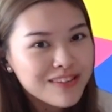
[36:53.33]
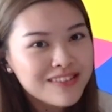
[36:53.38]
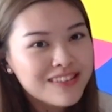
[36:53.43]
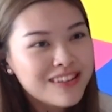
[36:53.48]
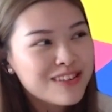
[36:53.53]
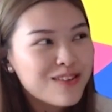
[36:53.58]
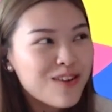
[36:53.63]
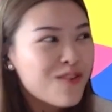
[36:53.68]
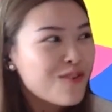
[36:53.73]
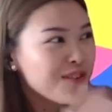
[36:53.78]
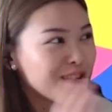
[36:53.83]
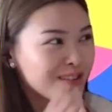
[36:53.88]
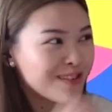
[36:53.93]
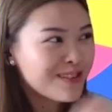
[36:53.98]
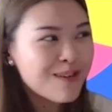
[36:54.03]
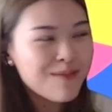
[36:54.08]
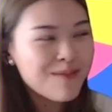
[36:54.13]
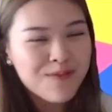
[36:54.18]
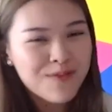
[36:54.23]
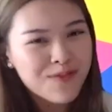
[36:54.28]
because there's
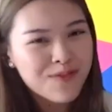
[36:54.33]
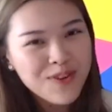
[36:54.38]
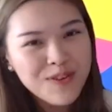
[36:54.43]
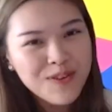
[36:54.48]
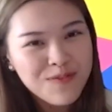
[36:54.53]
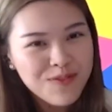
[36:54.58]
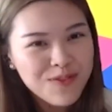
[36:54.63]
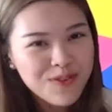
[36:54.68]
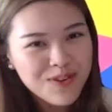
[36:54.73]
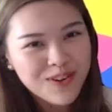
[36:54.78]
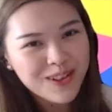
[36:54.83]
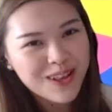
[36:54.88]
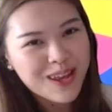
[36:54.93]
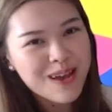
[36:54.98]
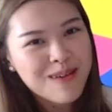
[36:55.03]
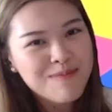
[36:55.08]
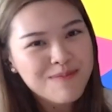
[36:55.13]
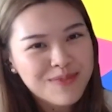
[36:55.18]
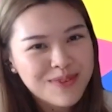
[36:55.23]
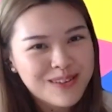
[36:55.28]
always some free
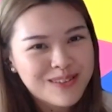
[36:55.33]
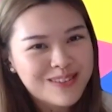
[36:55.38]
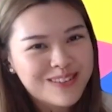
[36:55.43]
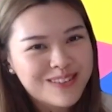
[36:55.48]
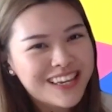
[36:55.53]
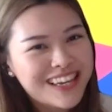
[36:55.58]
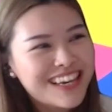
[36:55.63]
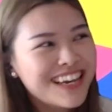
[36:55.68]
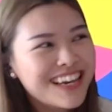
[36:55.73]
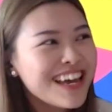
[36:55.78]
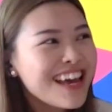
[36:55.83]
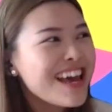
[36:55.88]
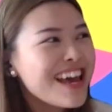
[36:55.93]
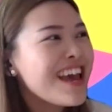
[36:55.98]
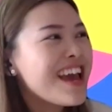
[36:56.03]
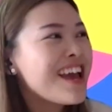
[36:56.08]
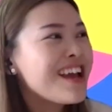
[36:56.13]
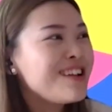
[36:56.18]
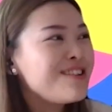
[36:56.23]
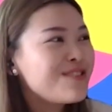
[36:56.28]
food on campus,
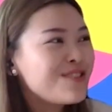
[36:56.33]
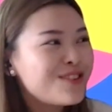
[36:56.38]
okay?